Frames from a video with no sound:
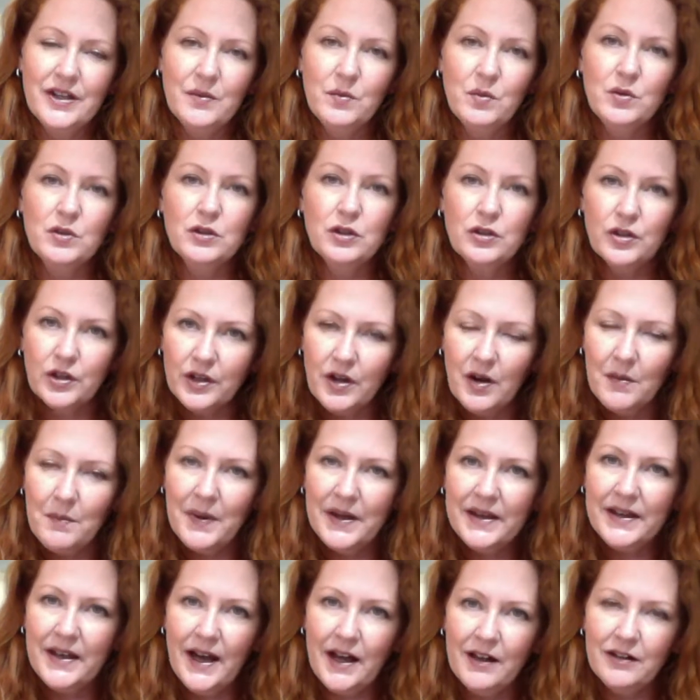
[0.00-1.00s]
It will look on
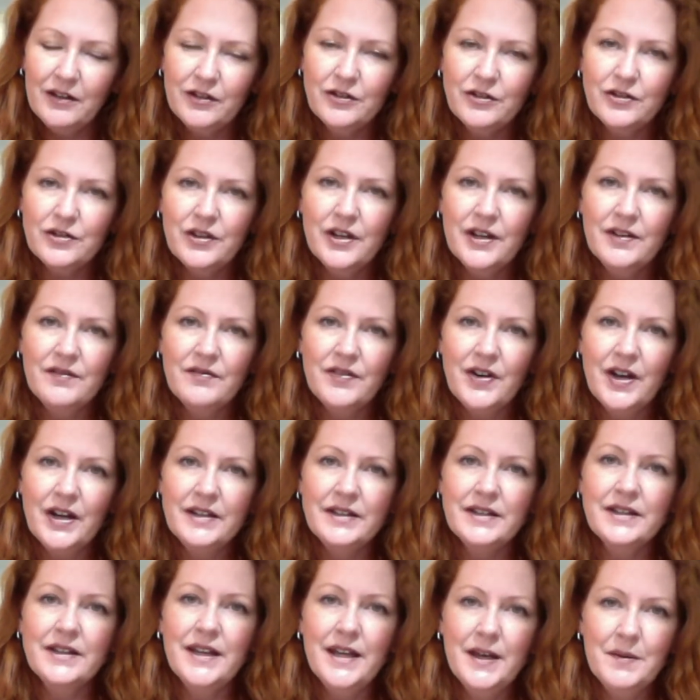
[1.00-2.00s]
my calendar and
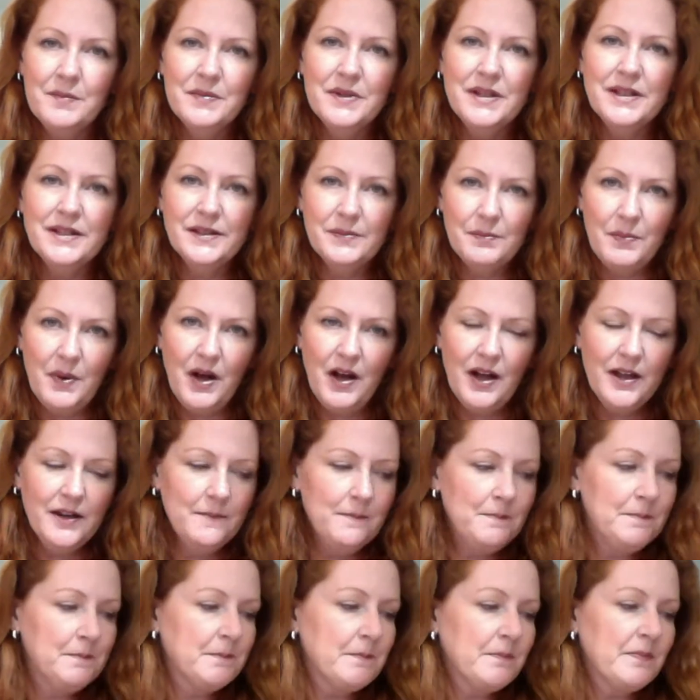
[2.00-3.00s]
find an empty spot.
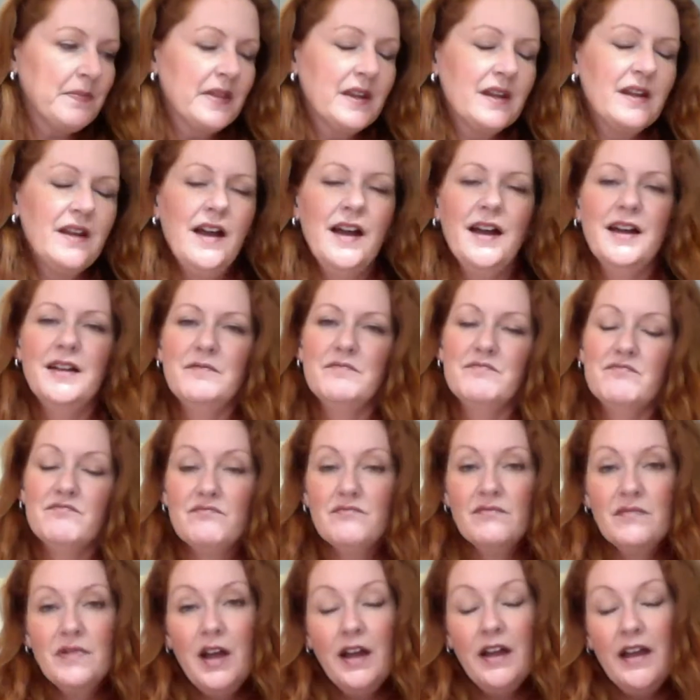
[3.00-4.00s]
And
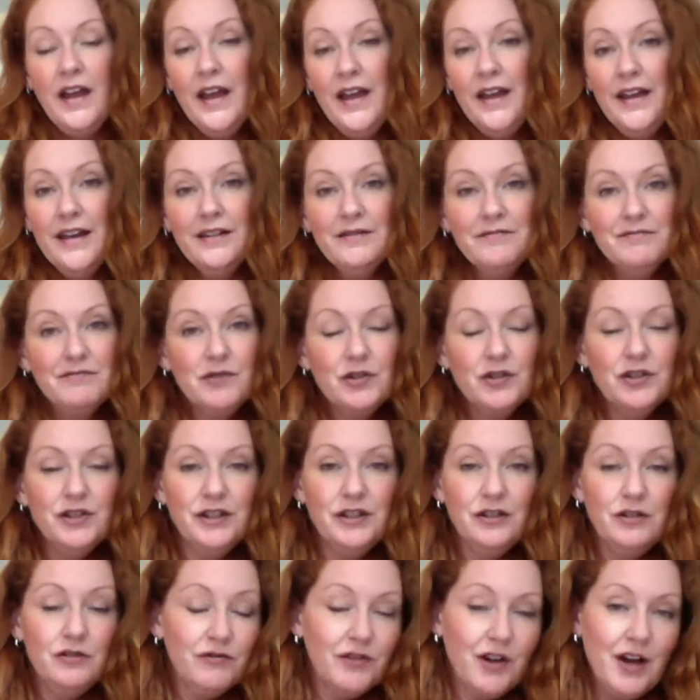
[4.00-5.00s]
hey,
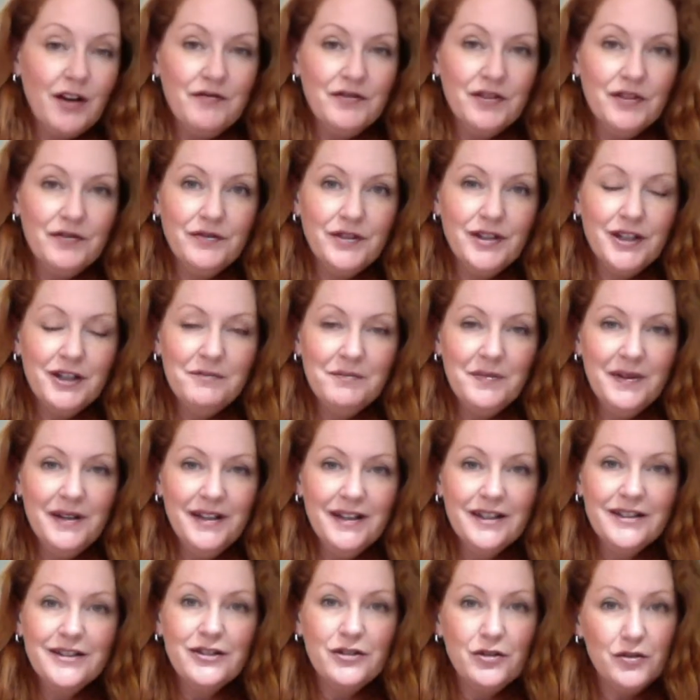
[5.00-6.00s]
Christy, you've got 15
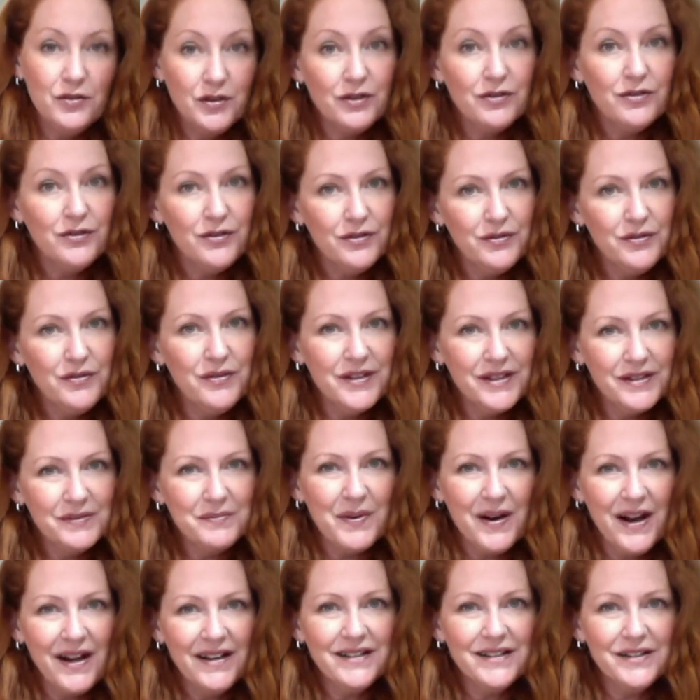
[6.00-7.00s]
minutes. You can do this
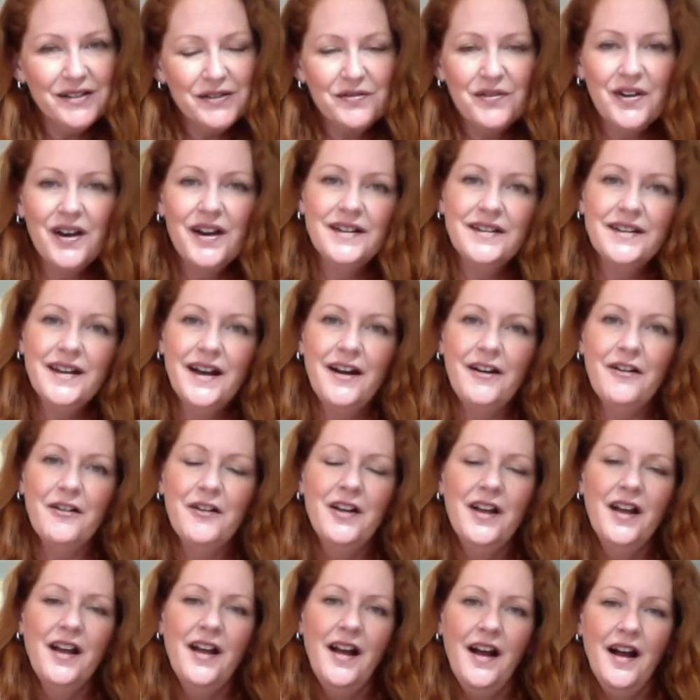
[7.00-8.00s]
practice right now.
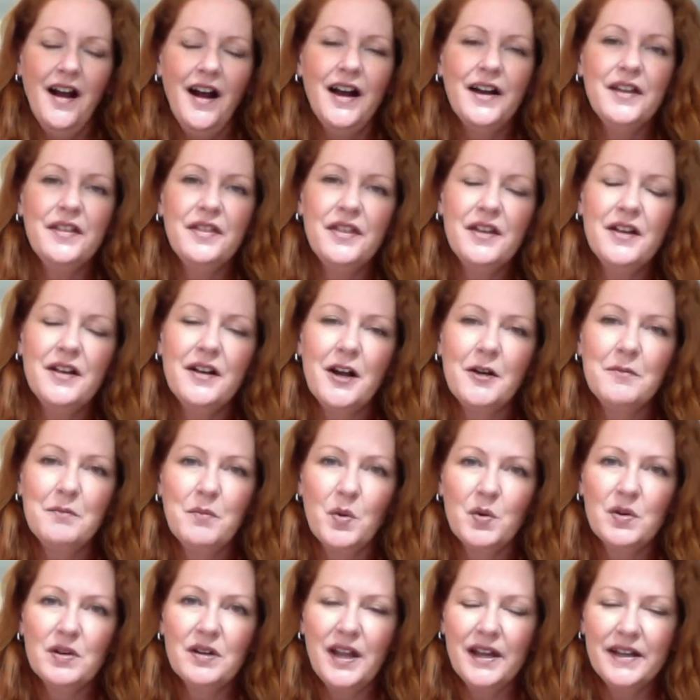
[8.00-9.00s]
I think I'm
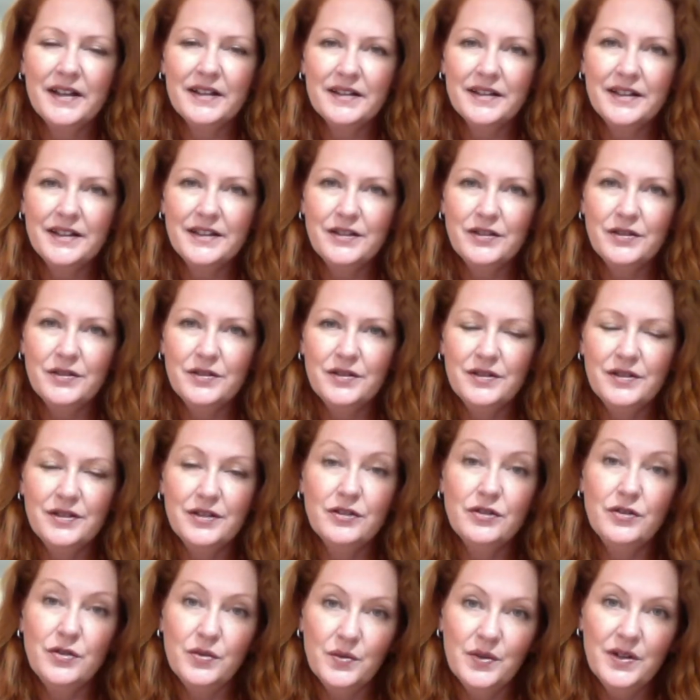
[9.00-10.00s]
more likely to
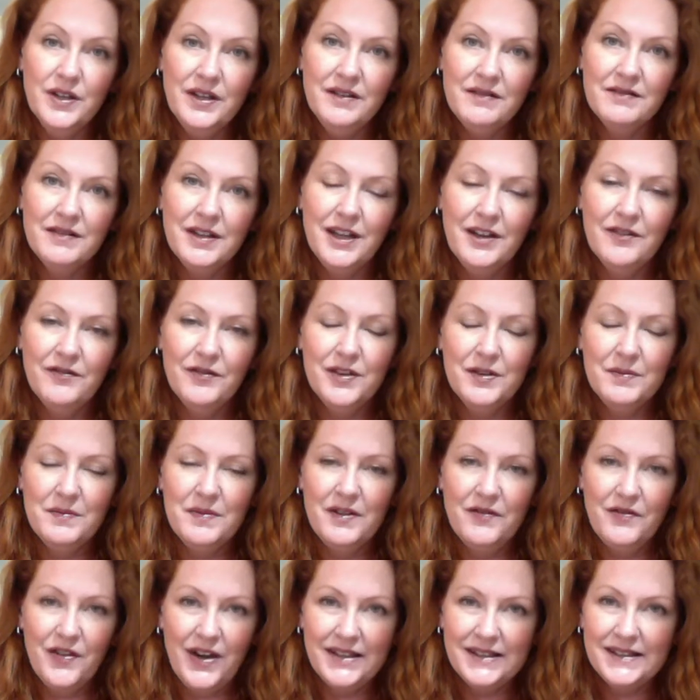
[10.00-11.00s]
do it
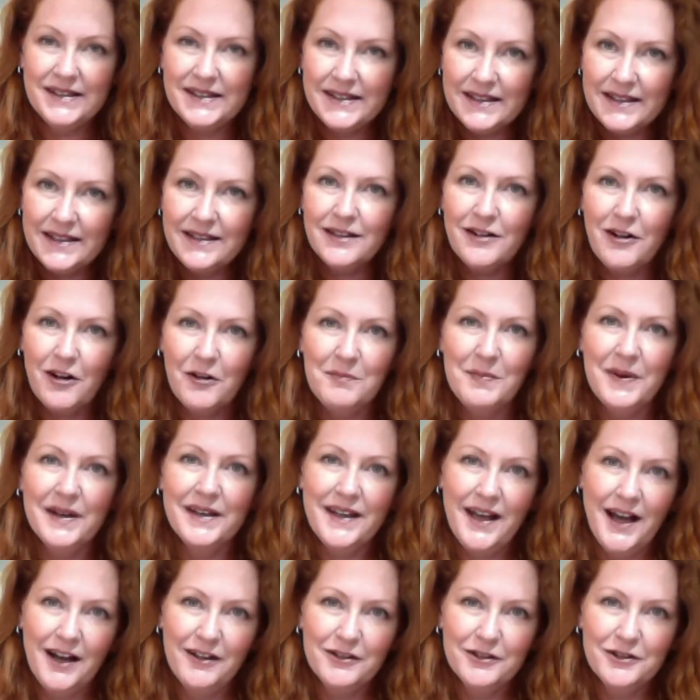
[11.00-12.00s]
if I see it on my
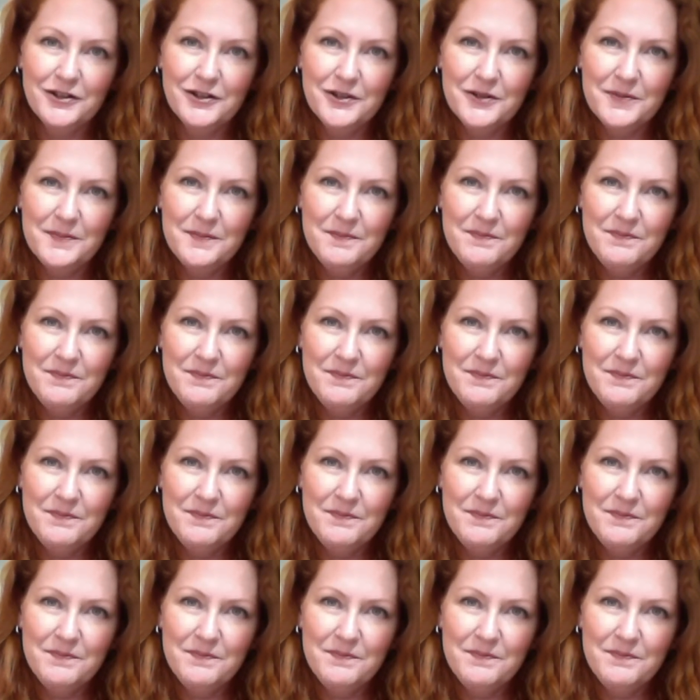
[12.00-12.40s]
calendar.